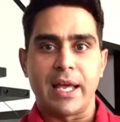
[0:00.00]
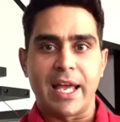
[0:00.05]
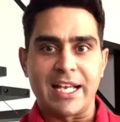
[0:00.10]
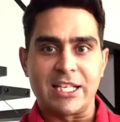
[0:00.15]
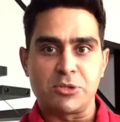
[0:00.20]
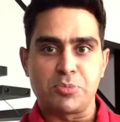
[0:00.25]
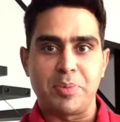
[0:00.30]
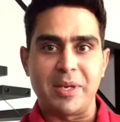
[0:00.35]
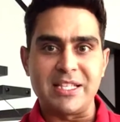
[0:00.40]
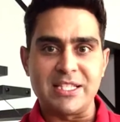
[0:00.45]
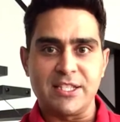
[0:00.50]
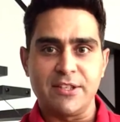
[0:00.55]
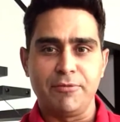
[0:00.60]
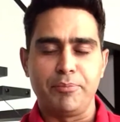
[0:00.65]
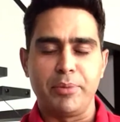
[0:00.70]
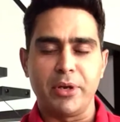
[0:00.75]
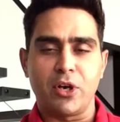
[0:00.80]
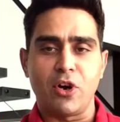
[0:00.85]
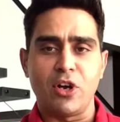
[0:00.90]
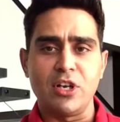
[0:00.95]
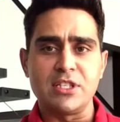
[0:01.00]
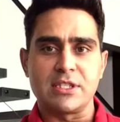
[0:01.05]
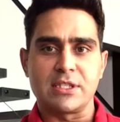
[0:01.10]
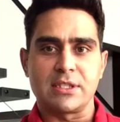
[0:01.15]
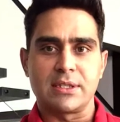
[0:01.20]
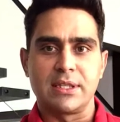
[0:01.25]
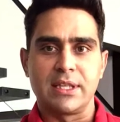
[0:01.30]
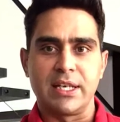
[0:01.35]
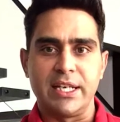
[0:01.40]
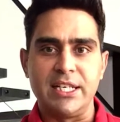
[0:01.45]
Expensive
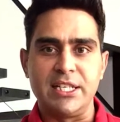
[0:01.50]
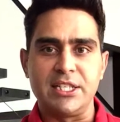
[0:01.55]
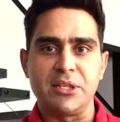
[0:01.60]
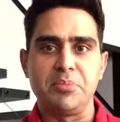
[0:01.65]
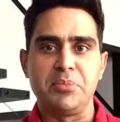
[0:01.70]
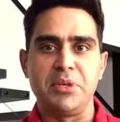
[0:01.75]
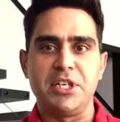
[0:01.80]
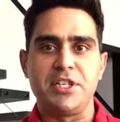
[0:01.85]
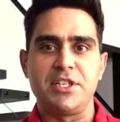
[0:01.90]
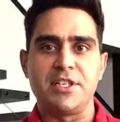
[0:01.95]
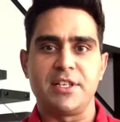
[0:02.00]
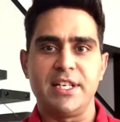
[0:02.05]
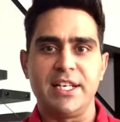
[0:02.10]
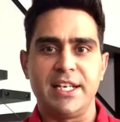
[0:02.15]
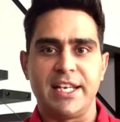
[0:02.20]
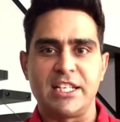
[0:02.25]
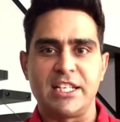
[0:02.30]
because the intermediary